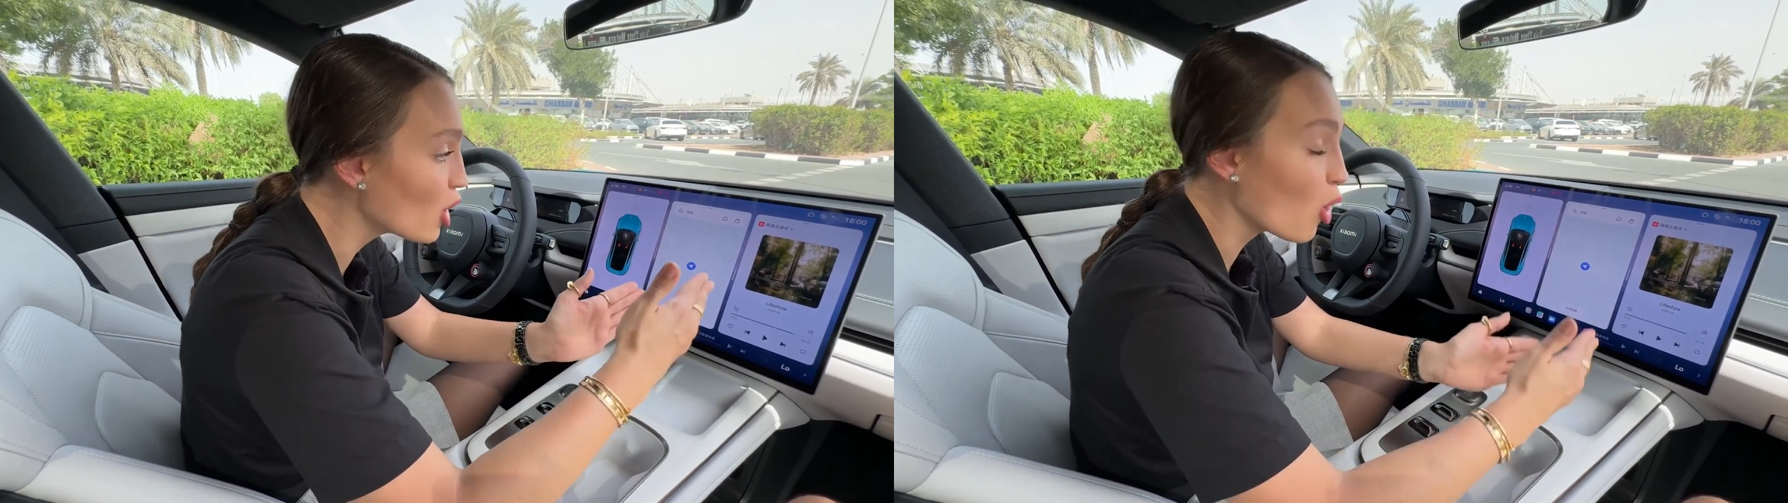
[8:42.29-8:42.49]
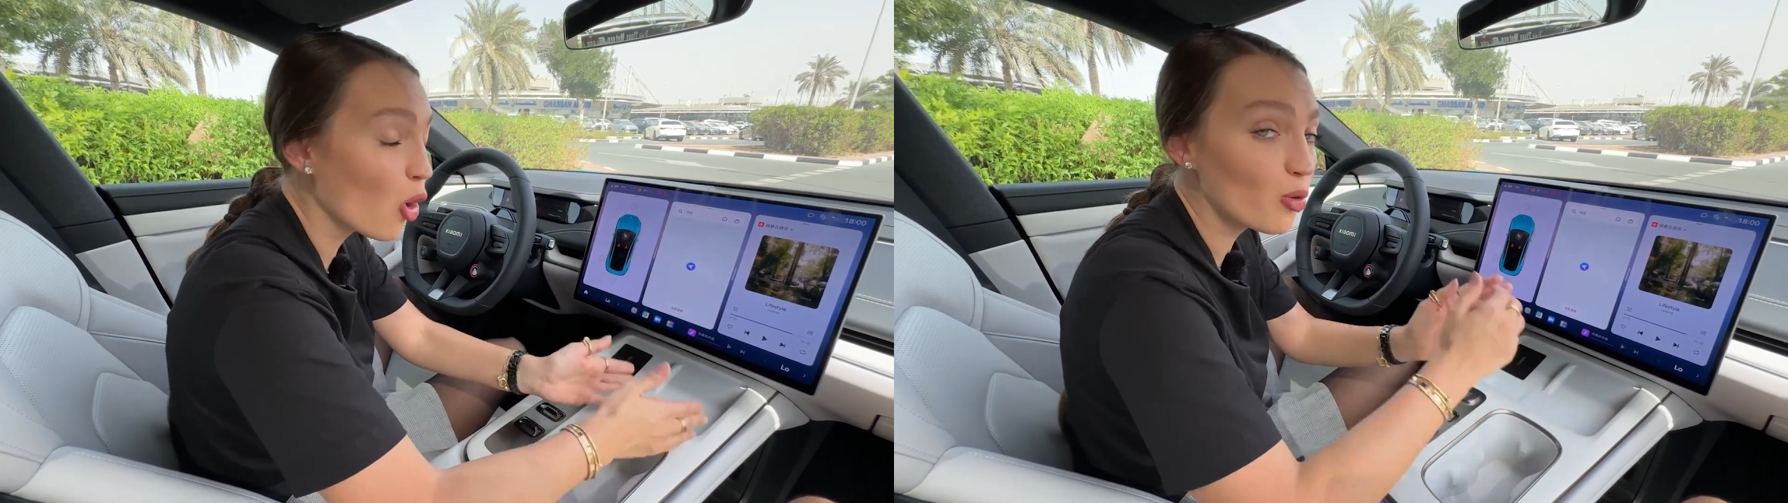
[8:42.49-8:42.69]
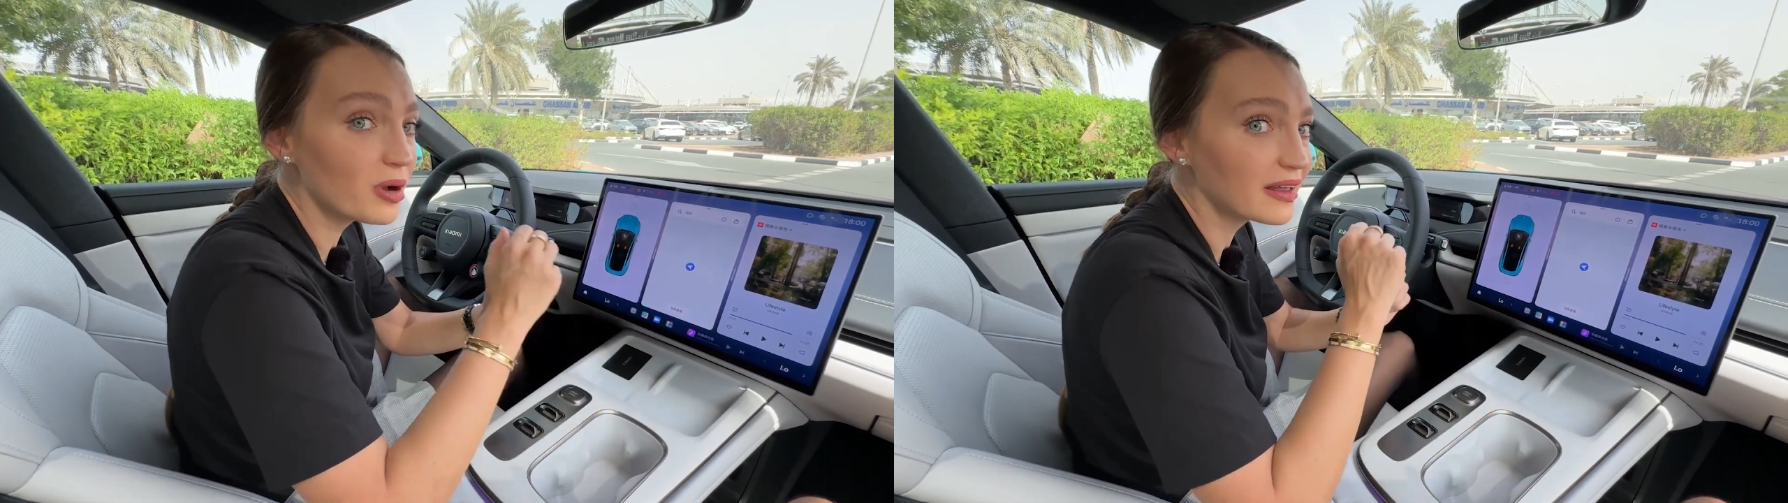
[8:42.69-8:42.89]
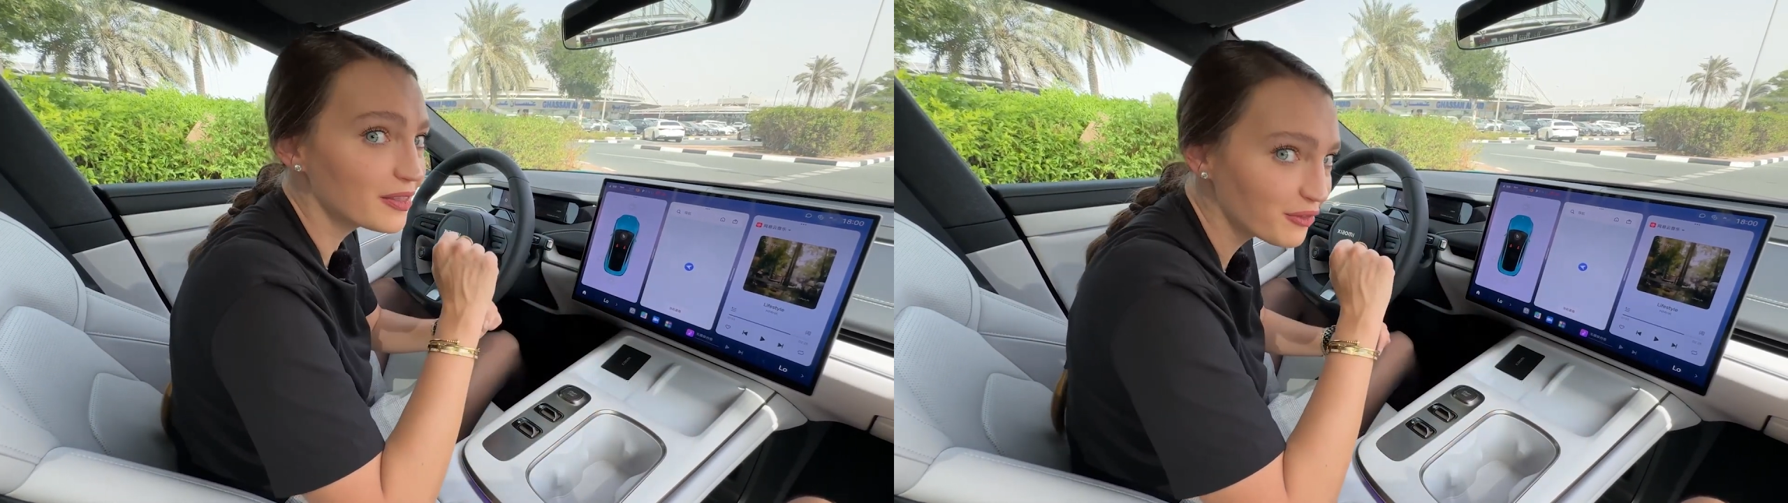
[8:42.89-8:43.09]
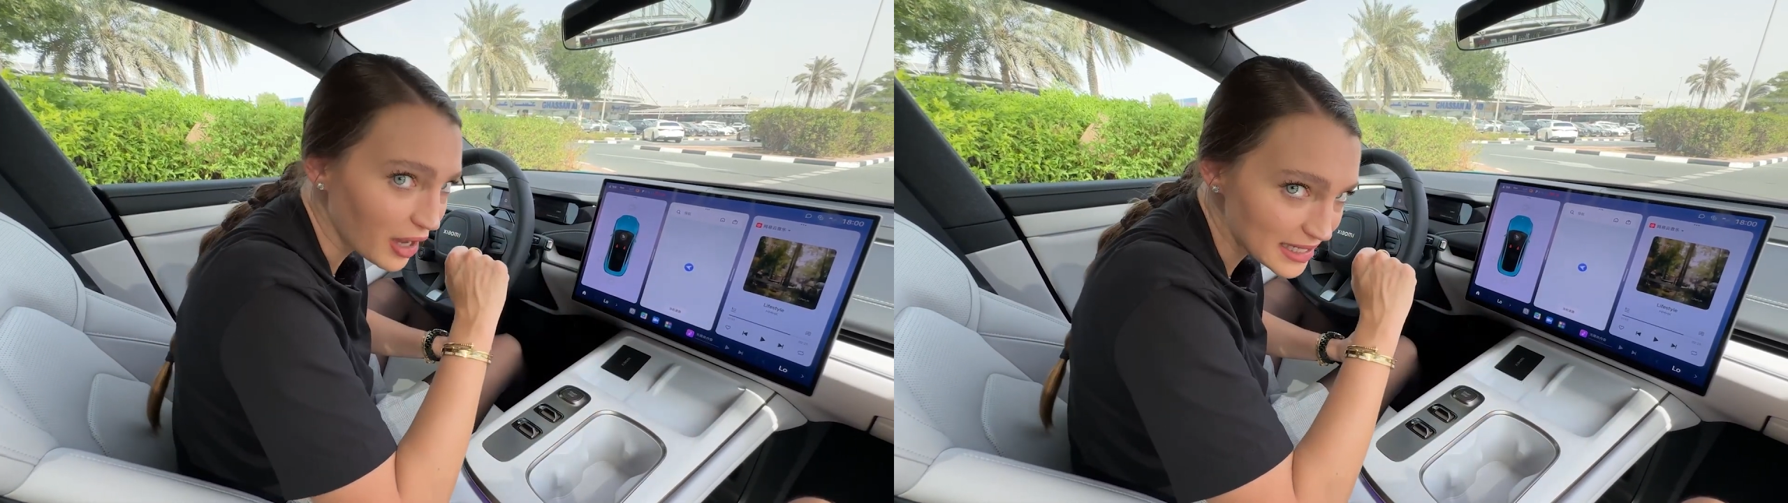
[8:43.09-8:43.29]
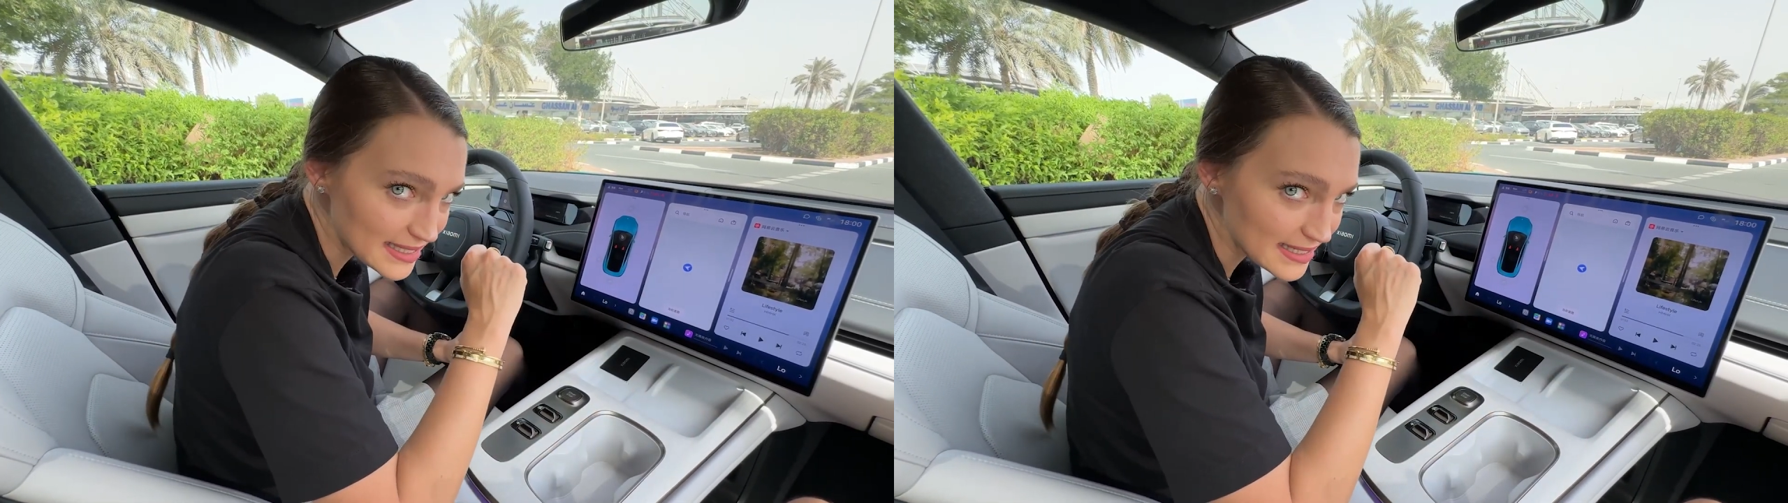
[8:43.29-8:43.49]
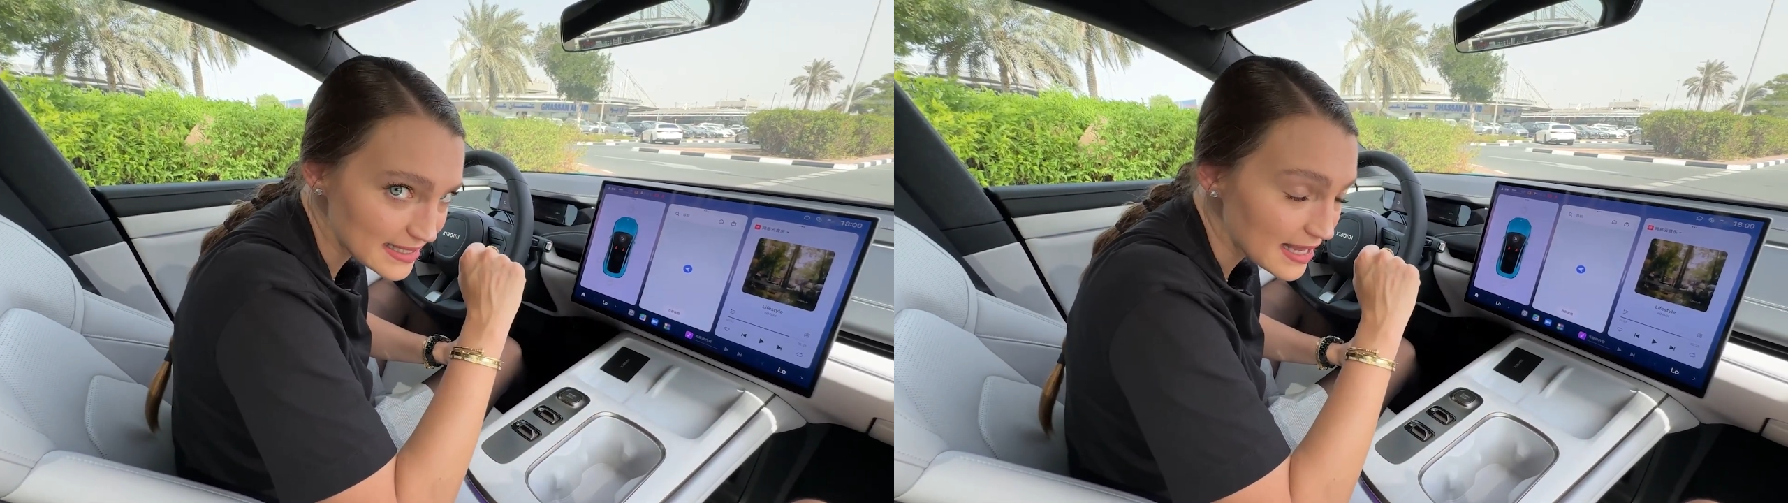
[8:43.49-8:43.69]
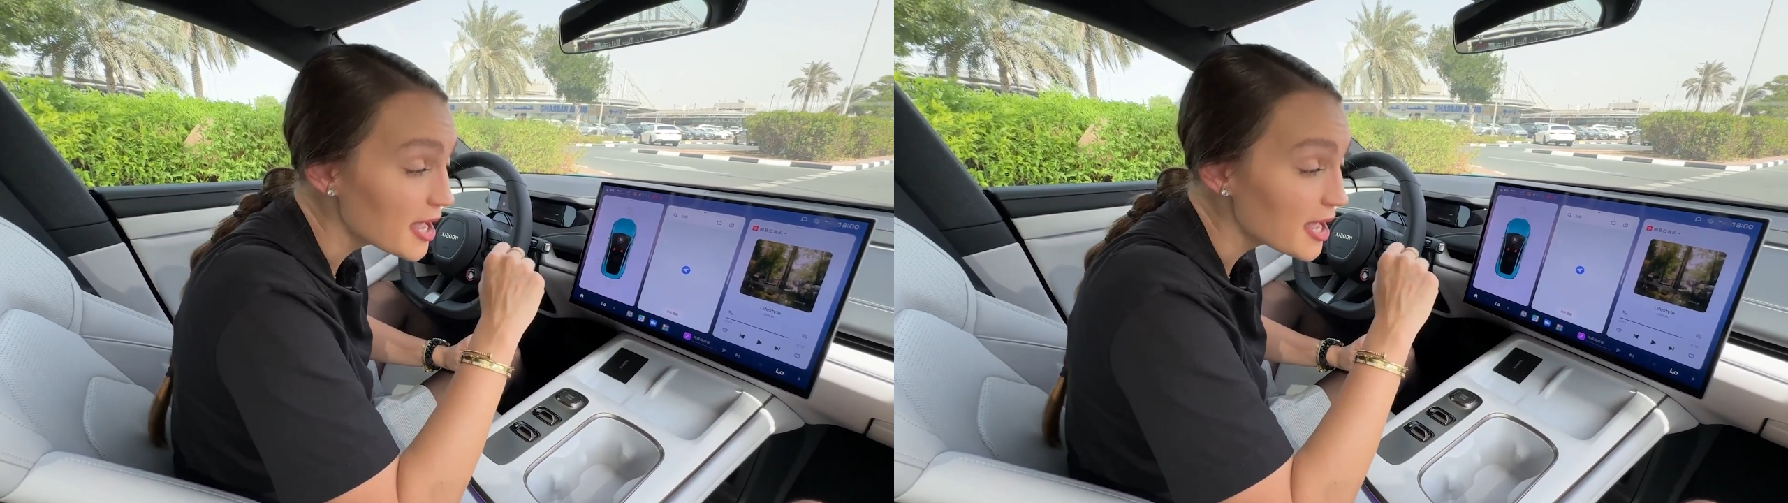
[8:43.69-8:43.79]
home devices.